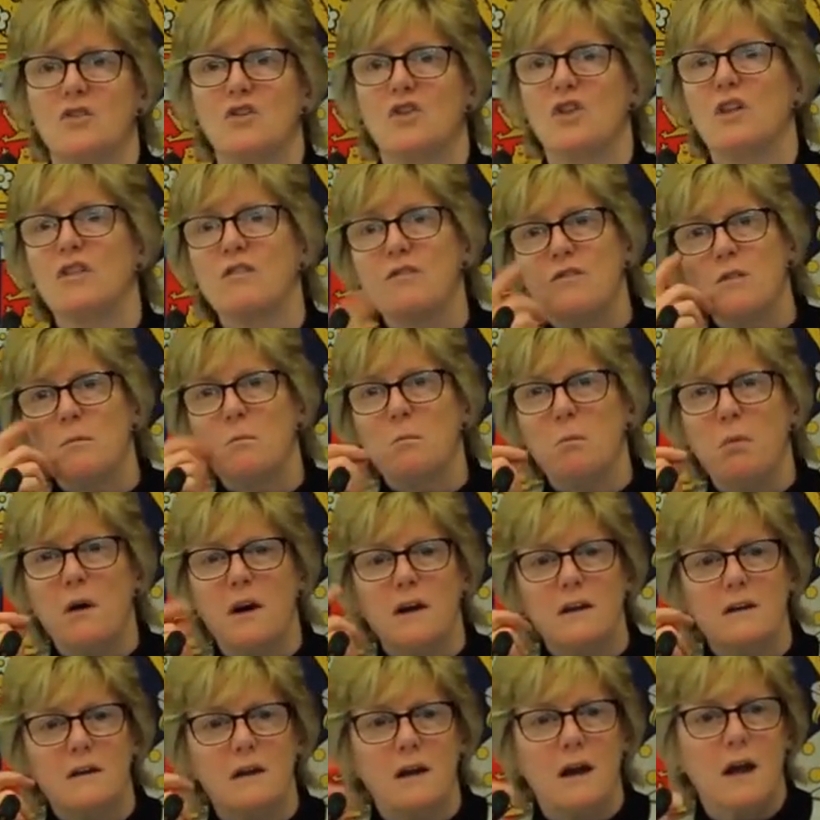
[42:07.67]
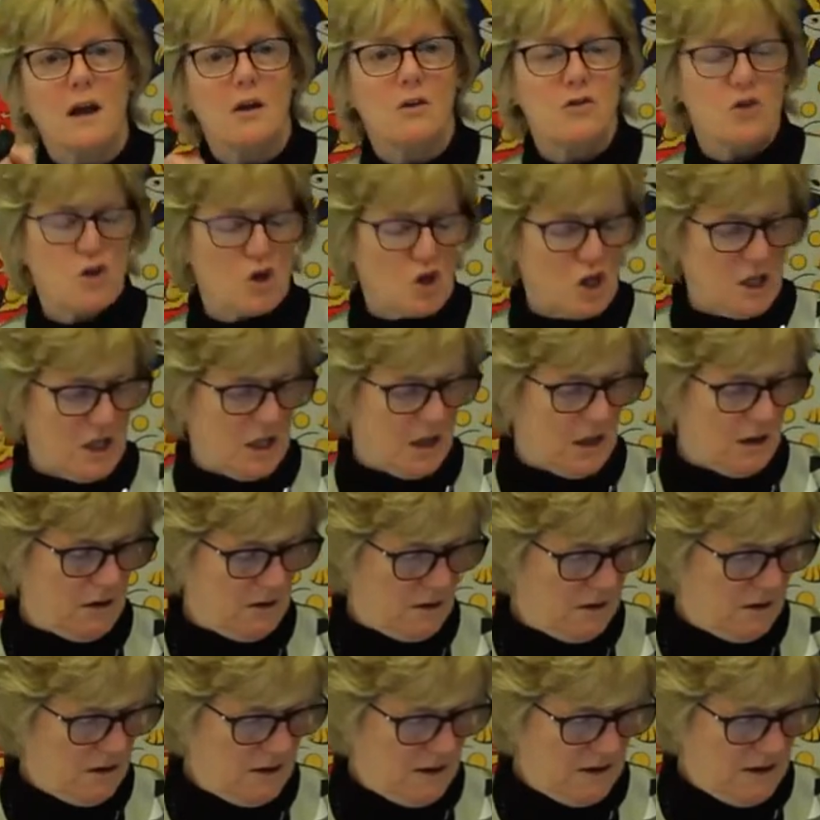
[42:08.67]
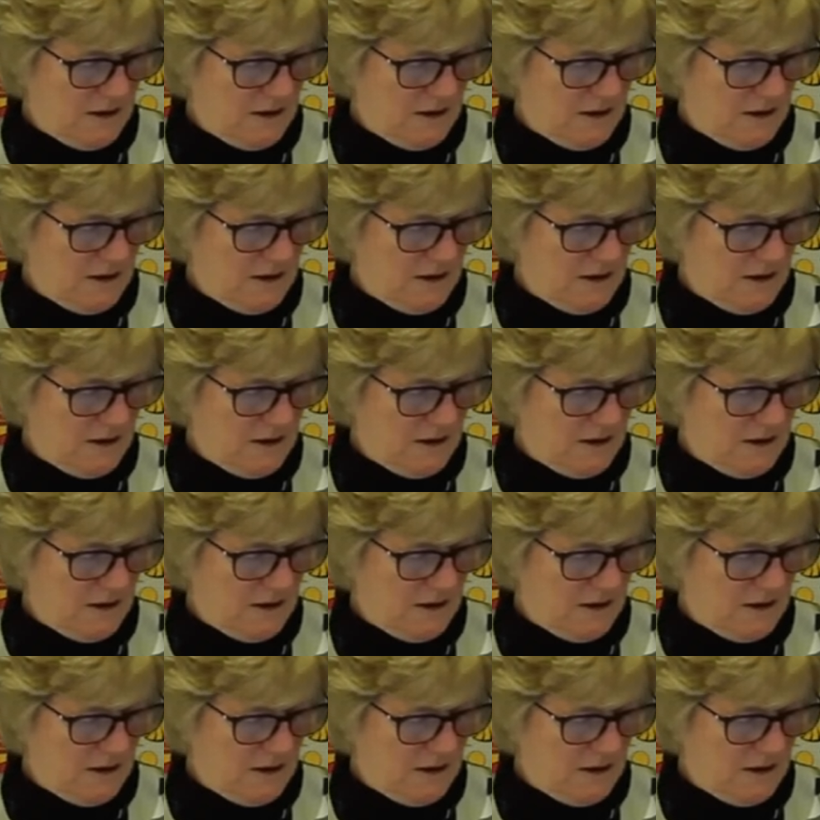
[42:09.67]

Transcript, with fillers: just from biting her cheek.